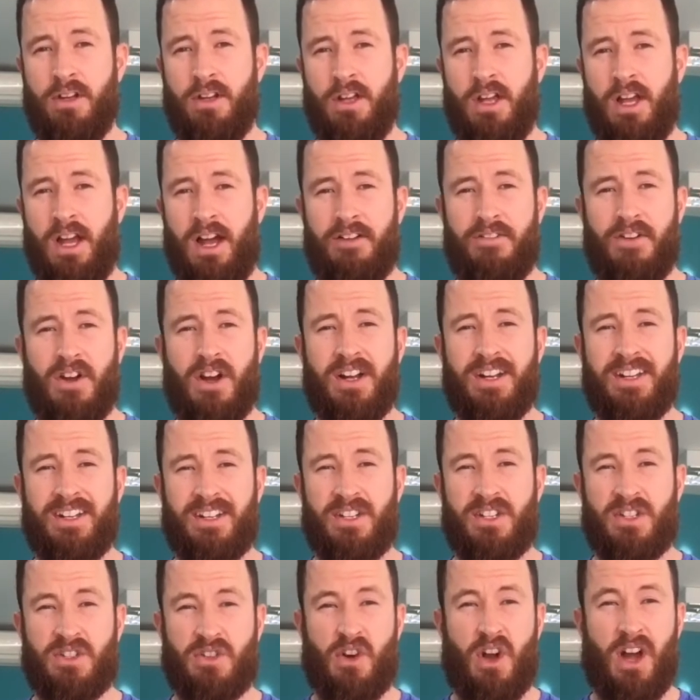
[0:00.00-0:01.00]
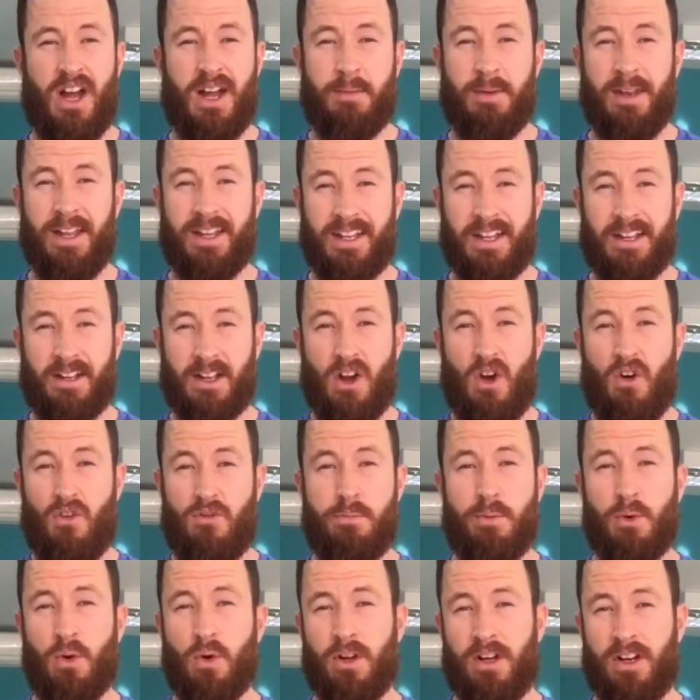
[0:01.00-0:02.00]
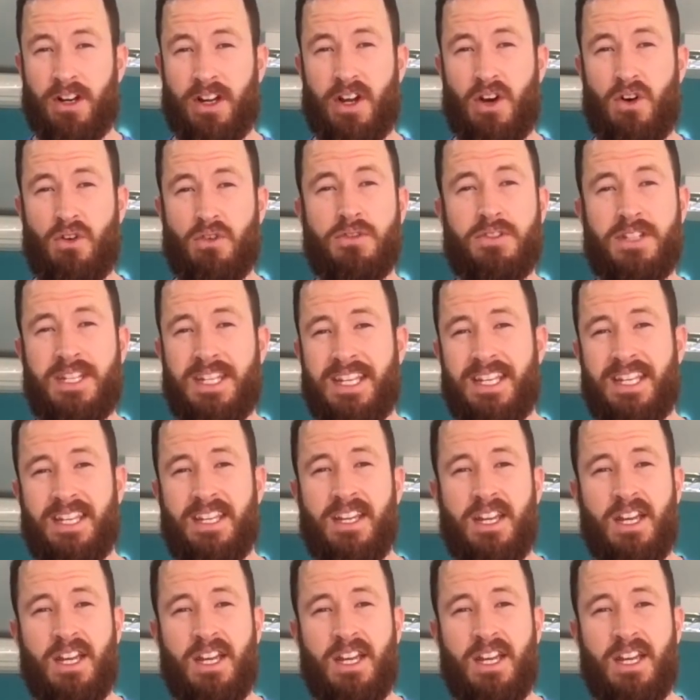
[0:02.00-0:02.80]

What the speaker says: I've heard it described like a golf ball and a golf tee,